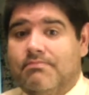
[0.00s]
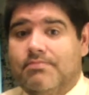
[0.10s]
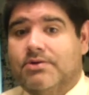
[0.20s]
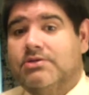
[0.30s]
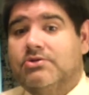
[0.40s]

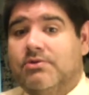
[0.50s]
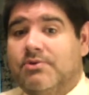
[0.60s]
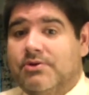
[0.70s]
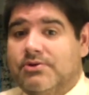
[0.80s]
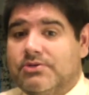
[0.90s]
book
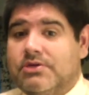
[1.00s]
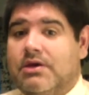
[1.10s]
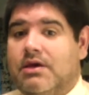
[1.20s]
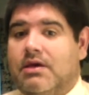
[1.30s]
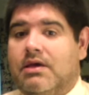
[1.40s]
distributors.
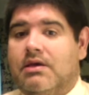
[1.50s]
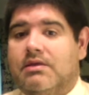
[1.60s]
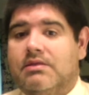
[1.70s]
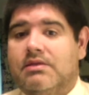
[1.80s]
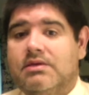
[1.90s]

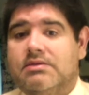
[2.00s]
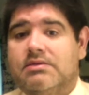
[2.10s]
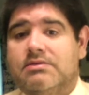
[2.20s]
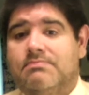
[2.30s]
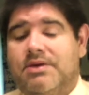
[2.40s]
This
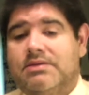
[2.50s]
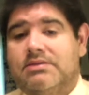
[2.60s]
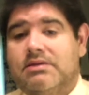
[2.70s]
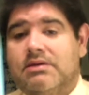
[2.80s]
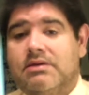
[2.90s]
is
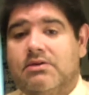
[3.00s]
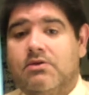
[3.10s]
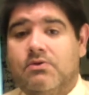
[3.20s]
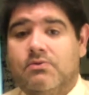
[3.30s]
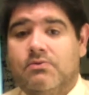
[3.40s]
basically
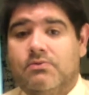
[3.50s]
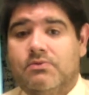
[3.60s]
you